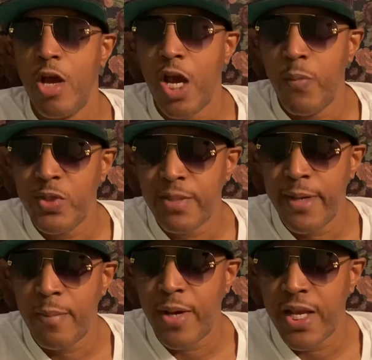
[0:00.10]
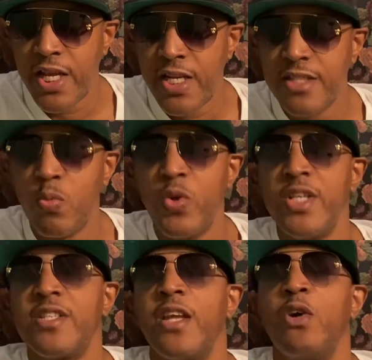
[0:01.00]
Alright, what's up everybody? It is
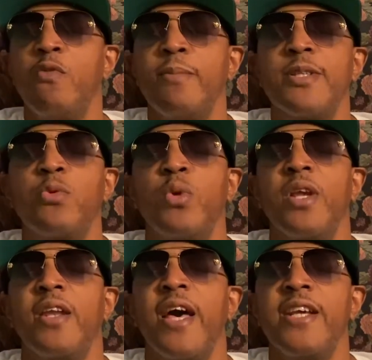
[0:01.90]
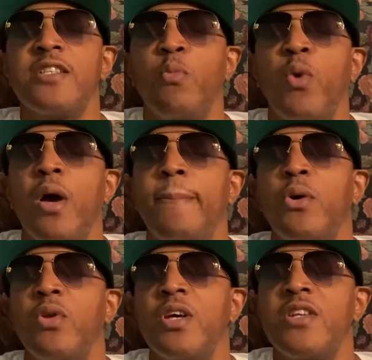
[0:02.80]
Wednesday, November 29th. Your boy Bo
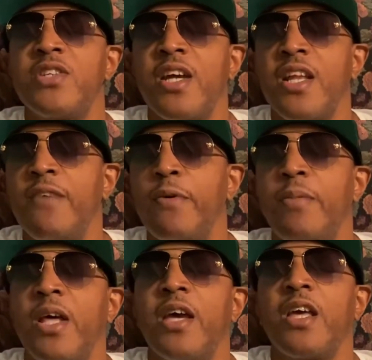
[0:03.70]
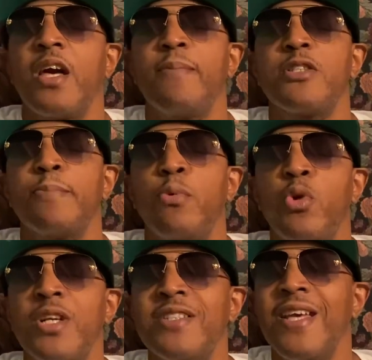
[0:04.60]
Dunn checking in for Blind Capper
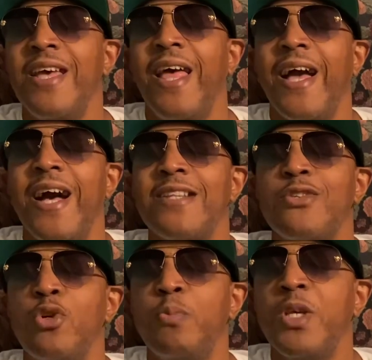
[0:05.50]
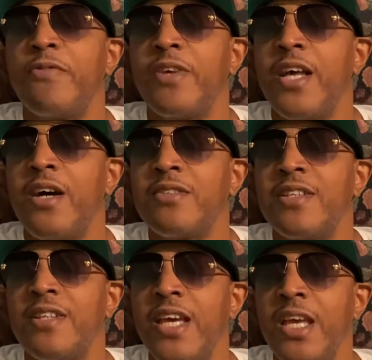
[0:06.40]
Sports. I got two picks for y'all
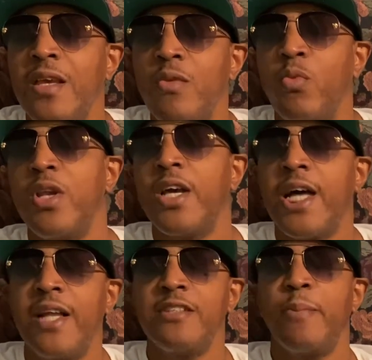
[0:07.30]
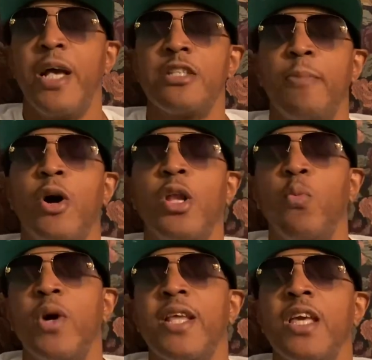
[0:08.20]
today. One in college basketball and
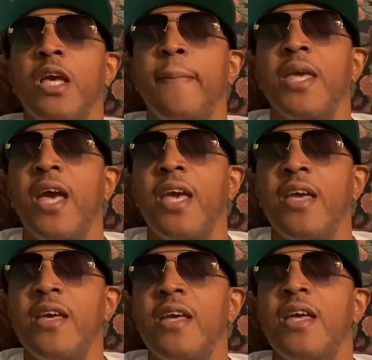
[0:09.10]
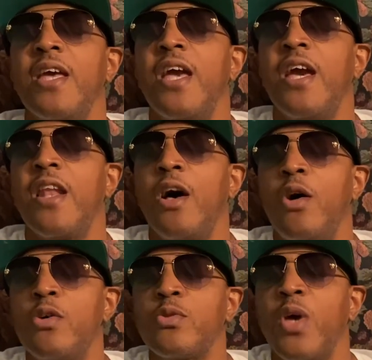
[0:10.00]
one in NBA. And I
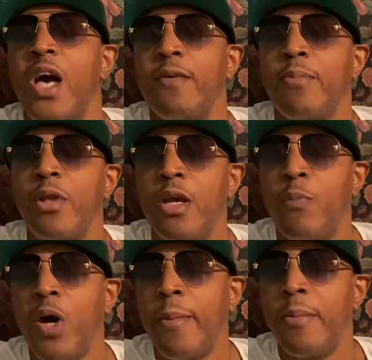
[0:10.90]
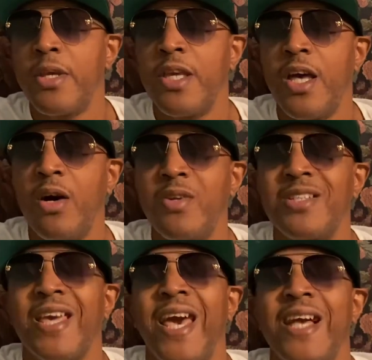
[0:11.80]
also have a player proper McGee out
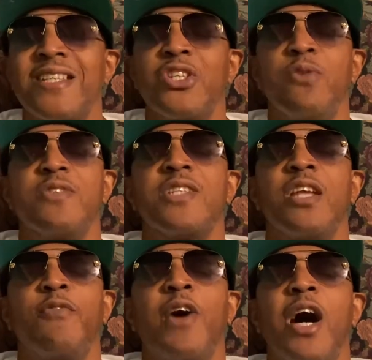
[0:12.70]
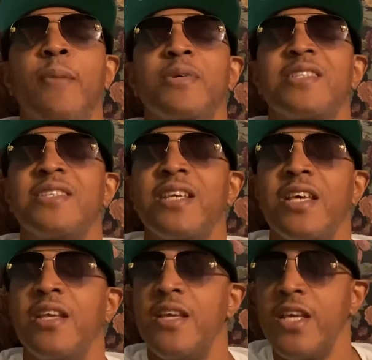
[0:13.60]
that's cashing over
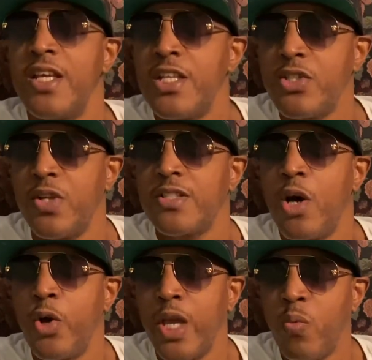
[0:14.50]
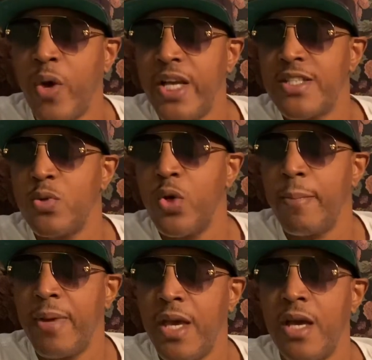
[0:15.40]
75%. So it's gonna get right to it,
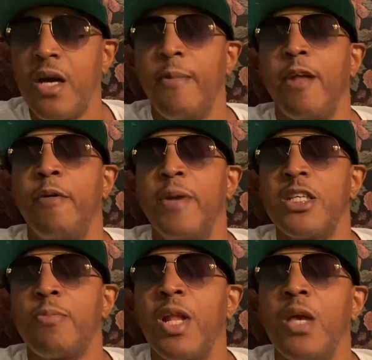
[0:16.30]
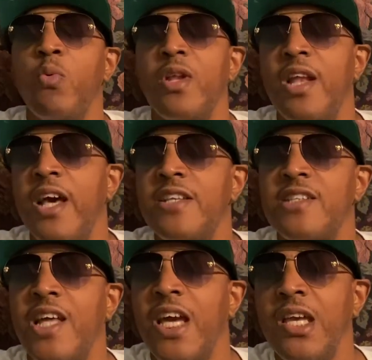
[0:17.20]
man. Coming out with best play winner
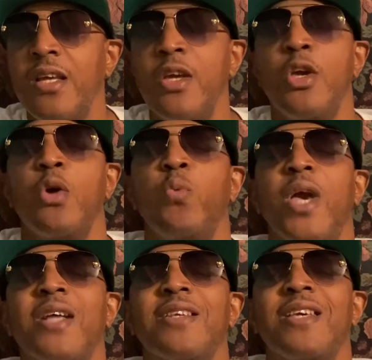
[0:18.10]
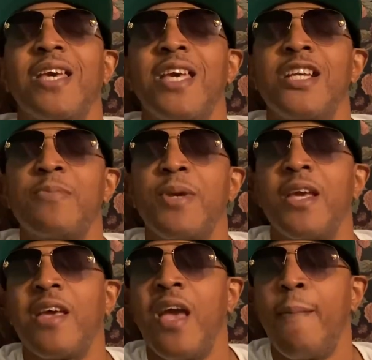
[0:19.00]
last night. We had the Kings,
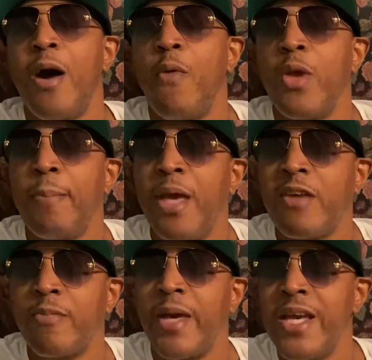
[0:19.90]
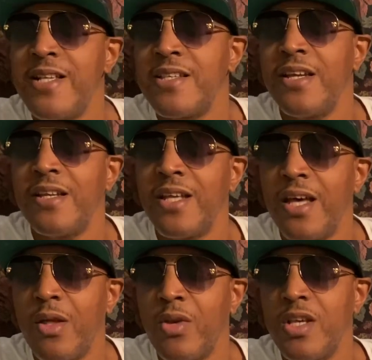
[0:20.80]
man, came all the way back from 18
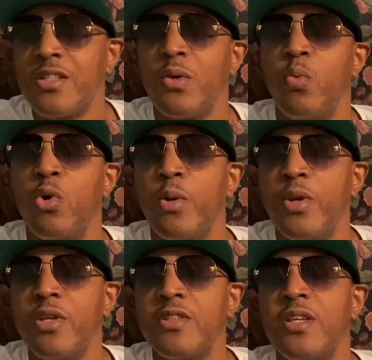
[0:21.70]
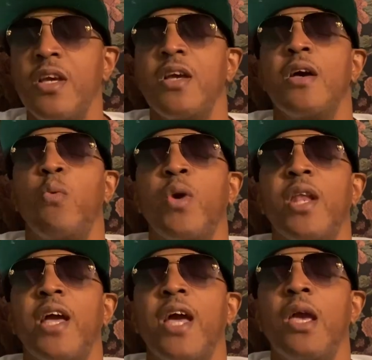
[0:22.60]
down against the Warriors.
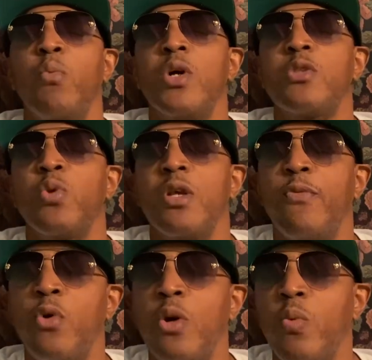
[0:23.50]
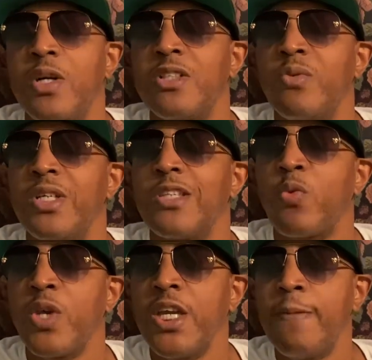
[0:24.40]
Win that game 124
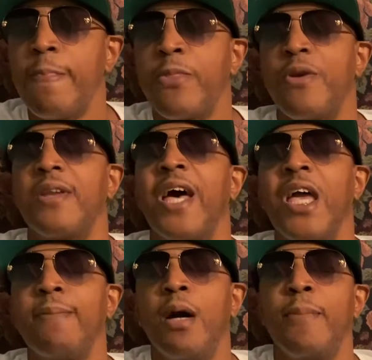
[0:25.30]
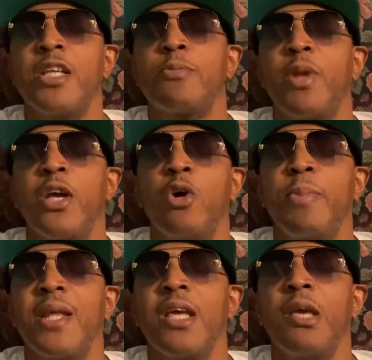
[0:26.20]
123 tonight. My best play gonna
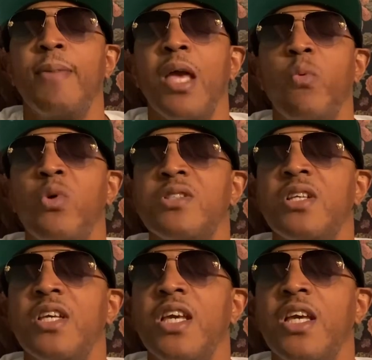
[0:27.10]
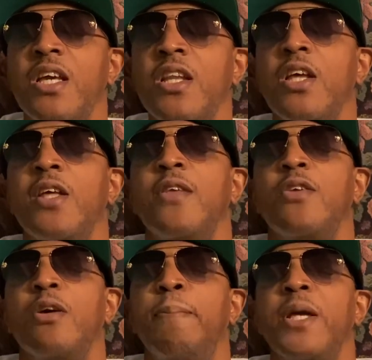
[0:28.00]
be in the NBA once again.
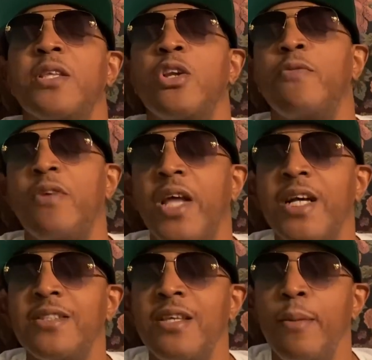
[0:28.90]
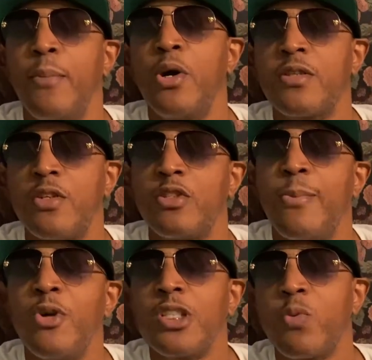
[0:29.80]
You can pick that up for 19 bucks on
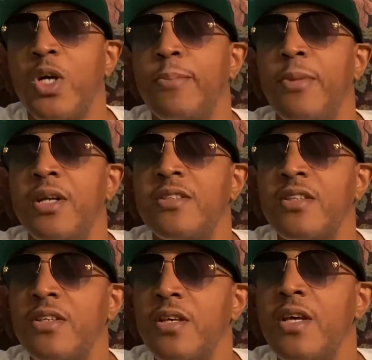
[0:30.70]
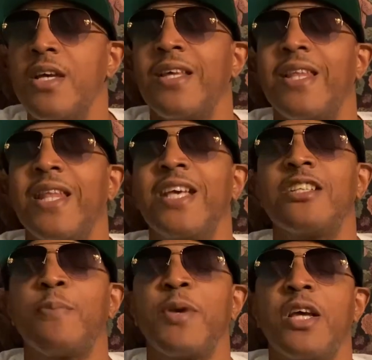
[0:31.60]
Sports Watch Monitor. Link
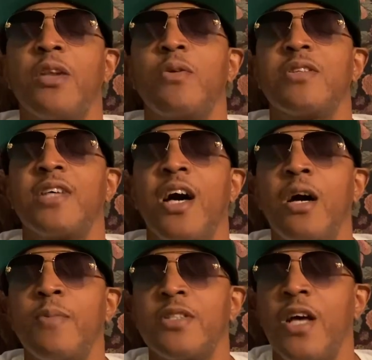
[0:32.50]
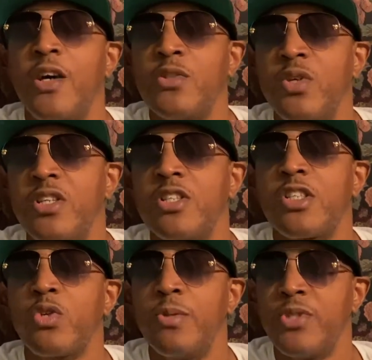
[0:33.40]
is pinned on the top. It's also in the
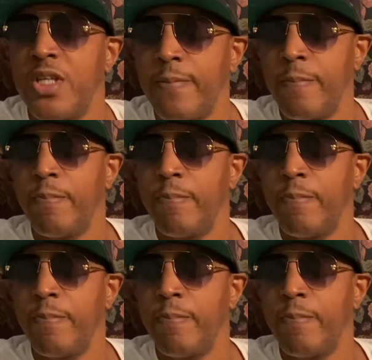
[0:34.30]
description.